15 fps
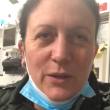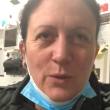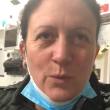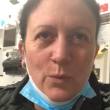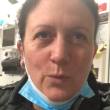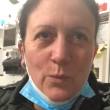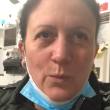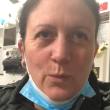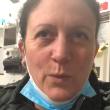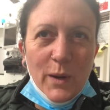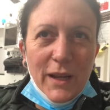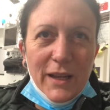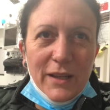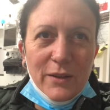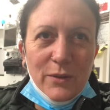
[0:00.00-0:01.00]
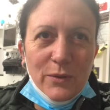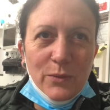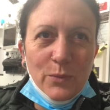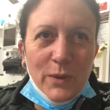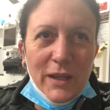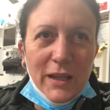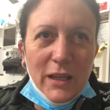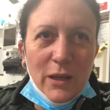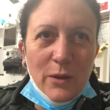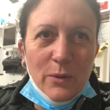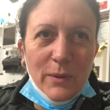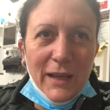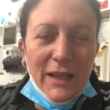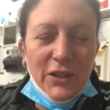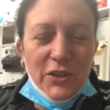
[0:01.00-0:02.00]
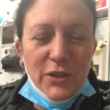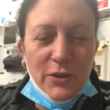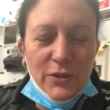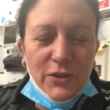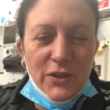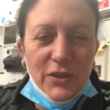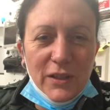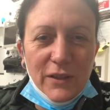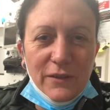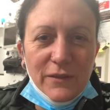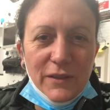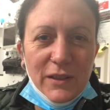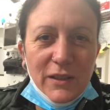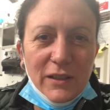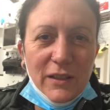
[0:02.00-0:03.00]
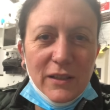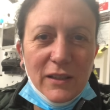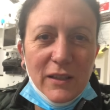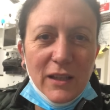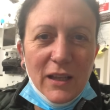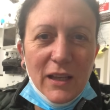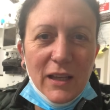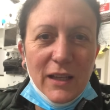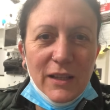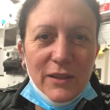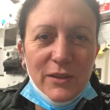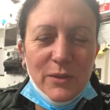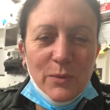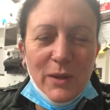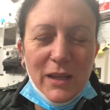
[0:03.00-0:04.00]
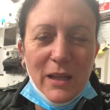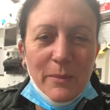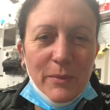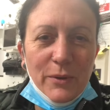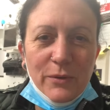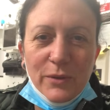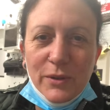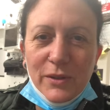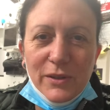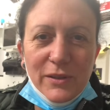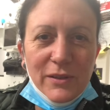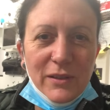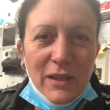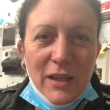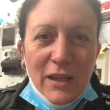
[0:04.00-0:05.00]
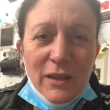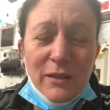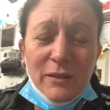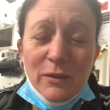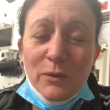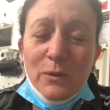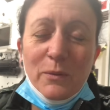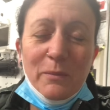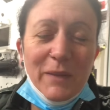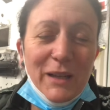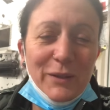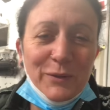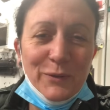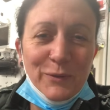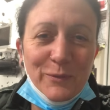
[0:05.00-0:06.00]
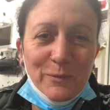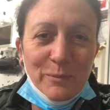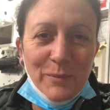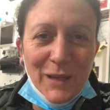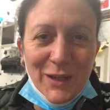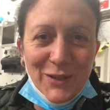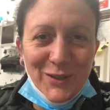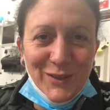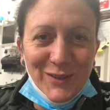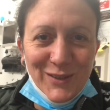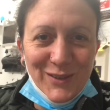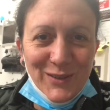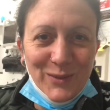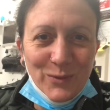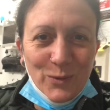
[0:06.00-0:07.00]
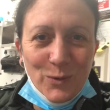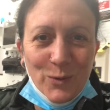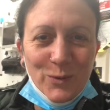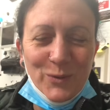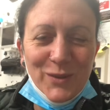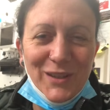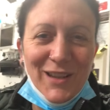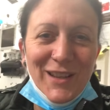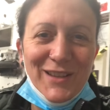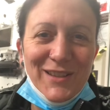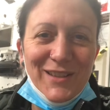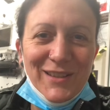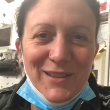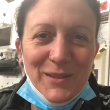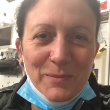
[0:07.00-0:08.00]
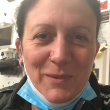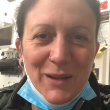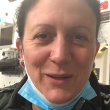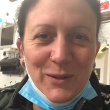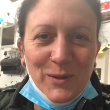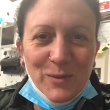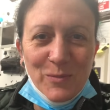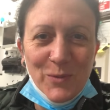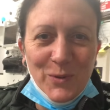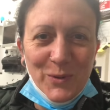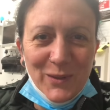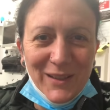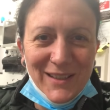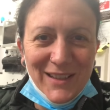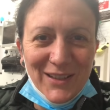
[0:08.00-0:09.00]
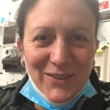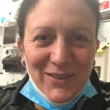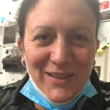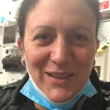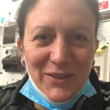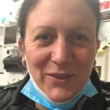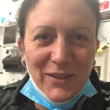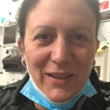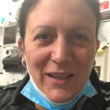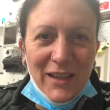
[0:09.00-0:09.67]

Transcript: When we go actually on shift and we come across all manner of patients, all sizes, big and small, etc., etc.,